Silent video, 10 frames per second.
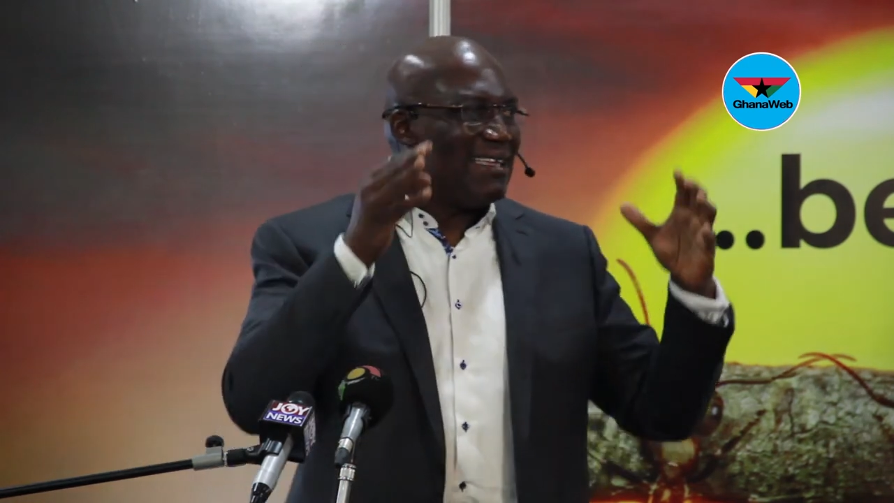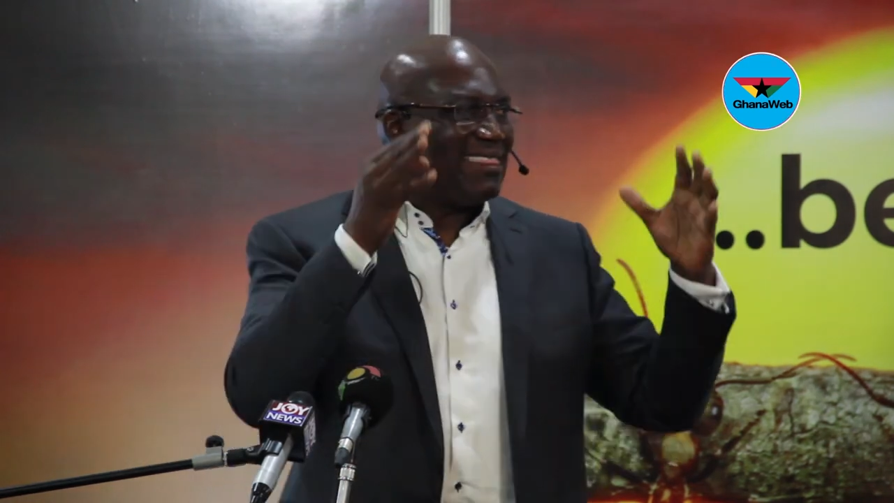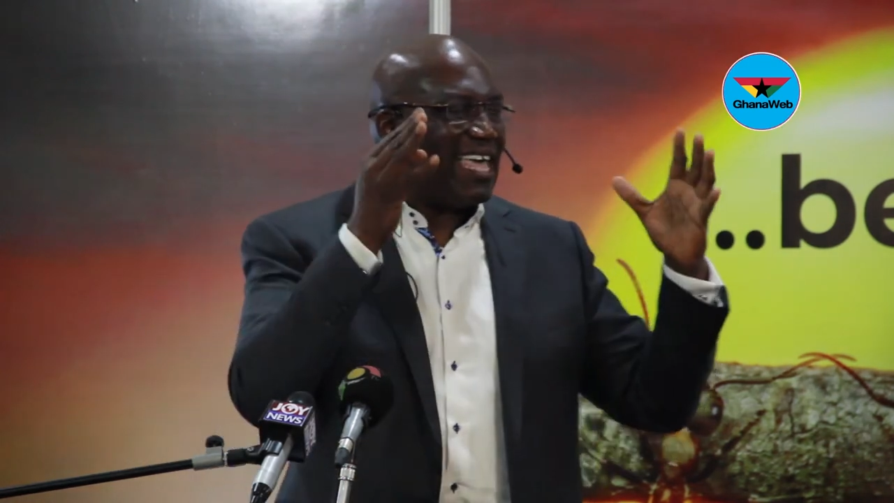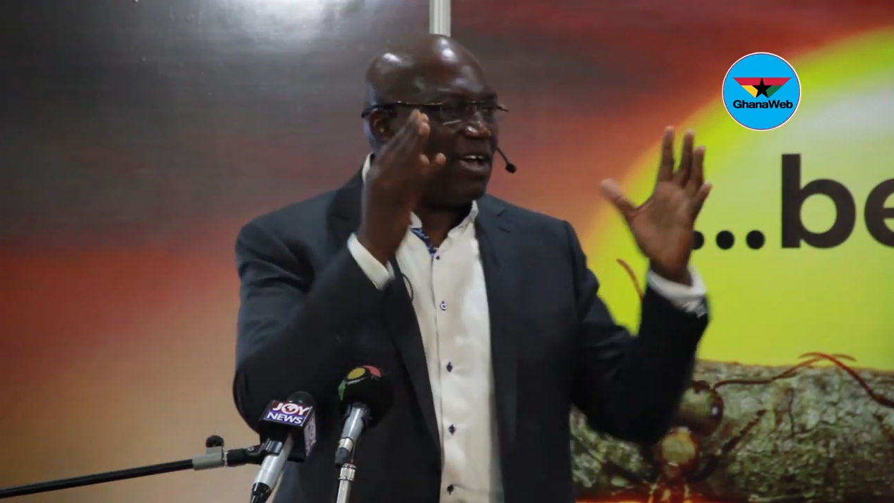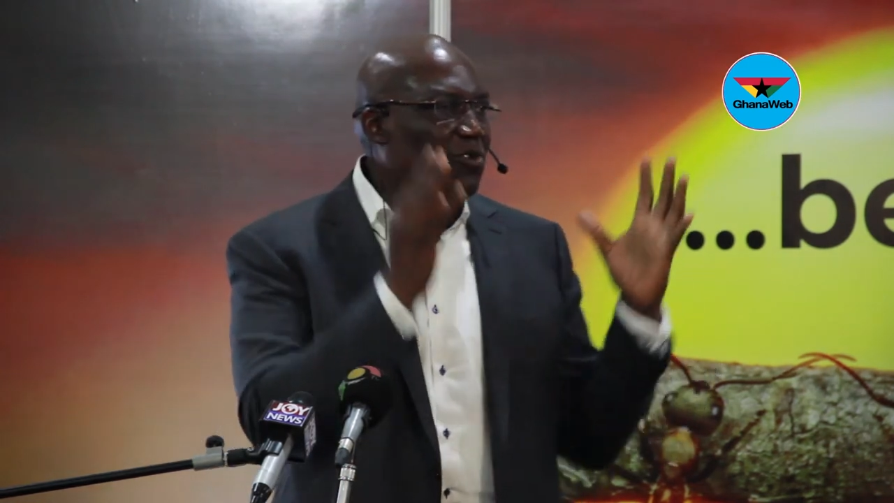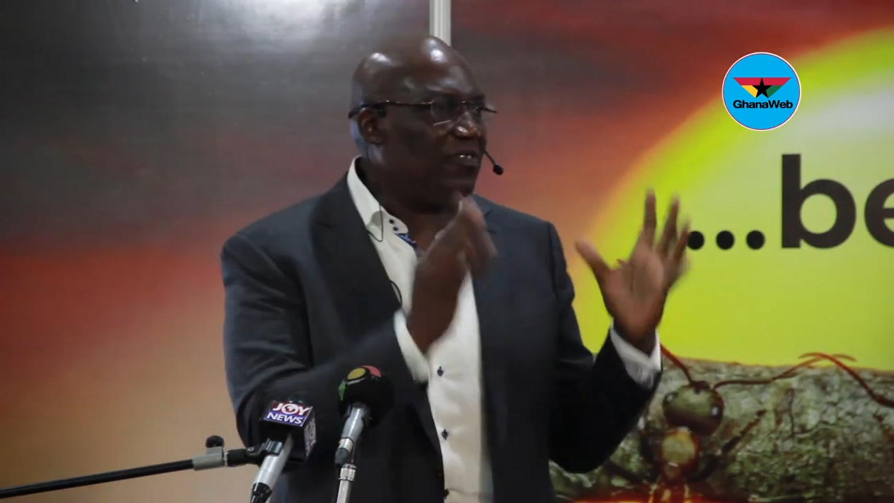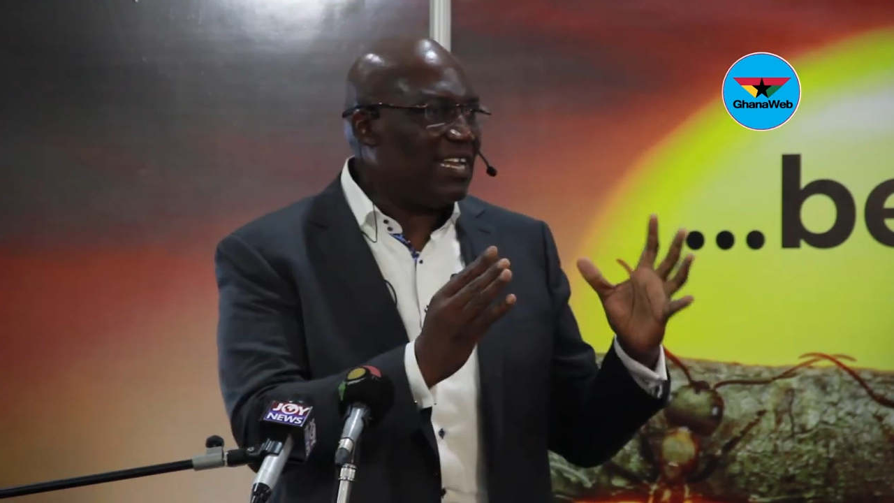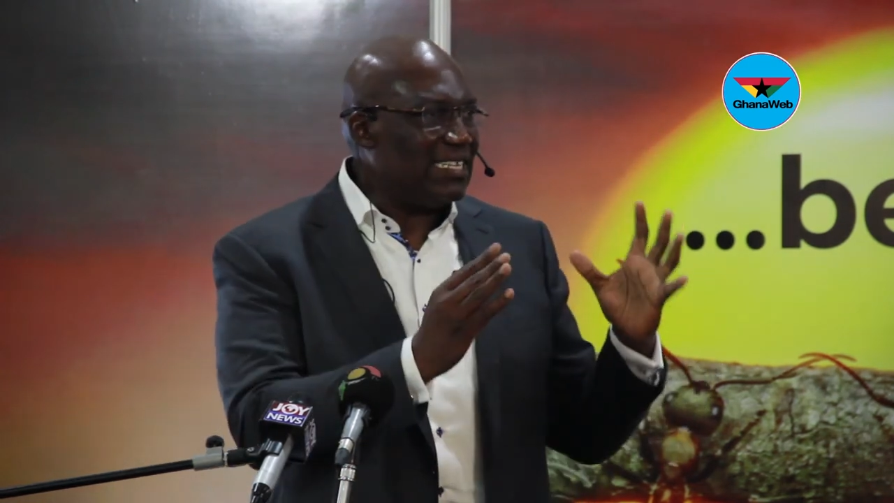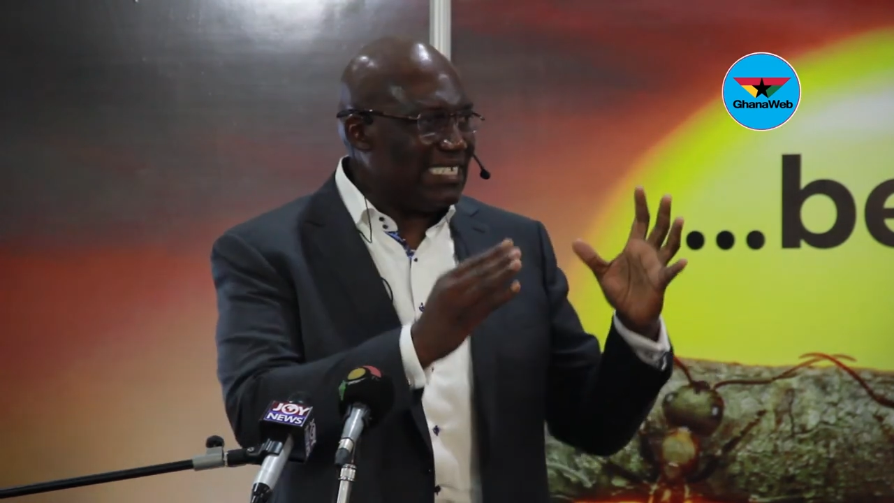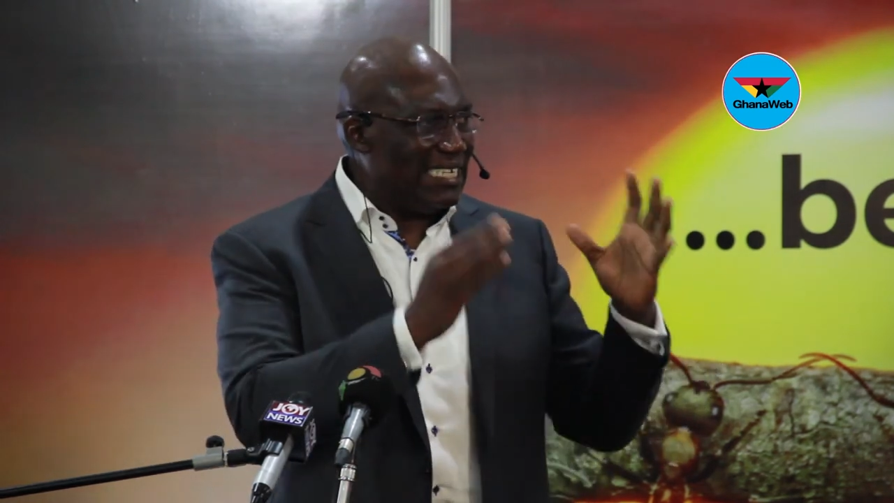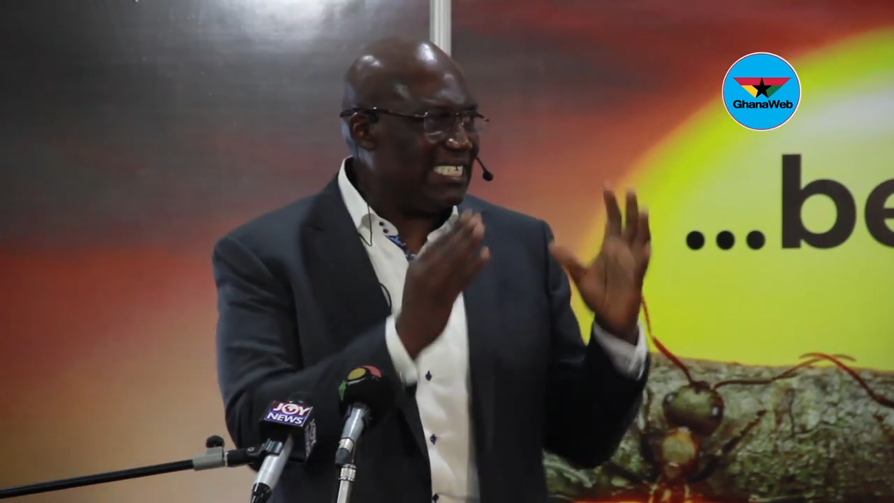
The equivalent in